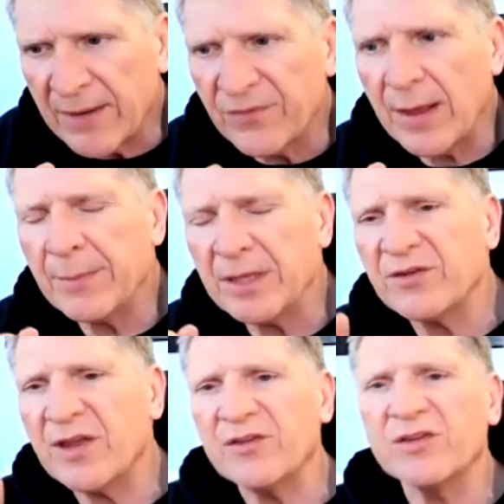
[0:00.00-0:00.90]
of them, it
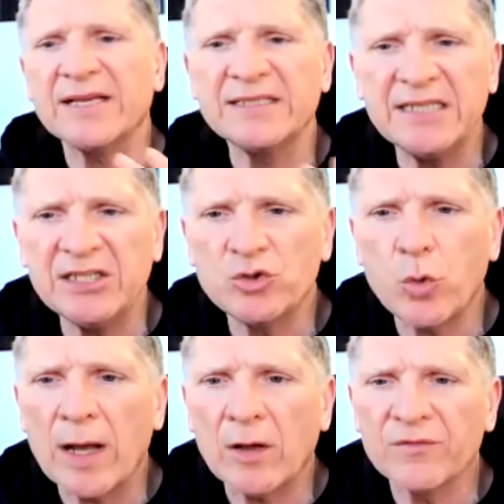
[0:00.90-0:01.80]
says like
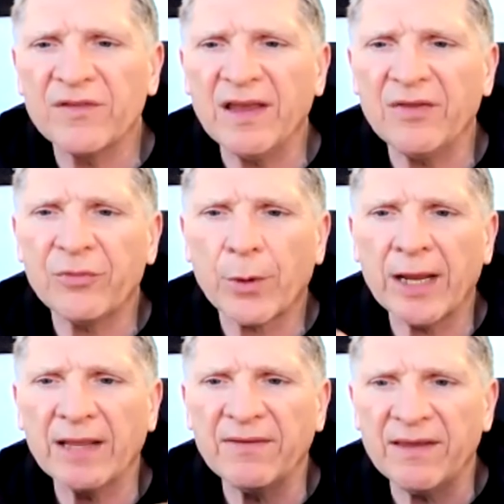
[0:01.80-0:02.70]
T12,
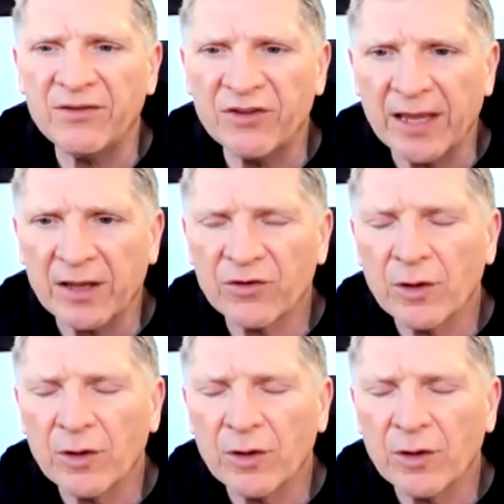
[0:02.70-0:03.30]
T3, T6.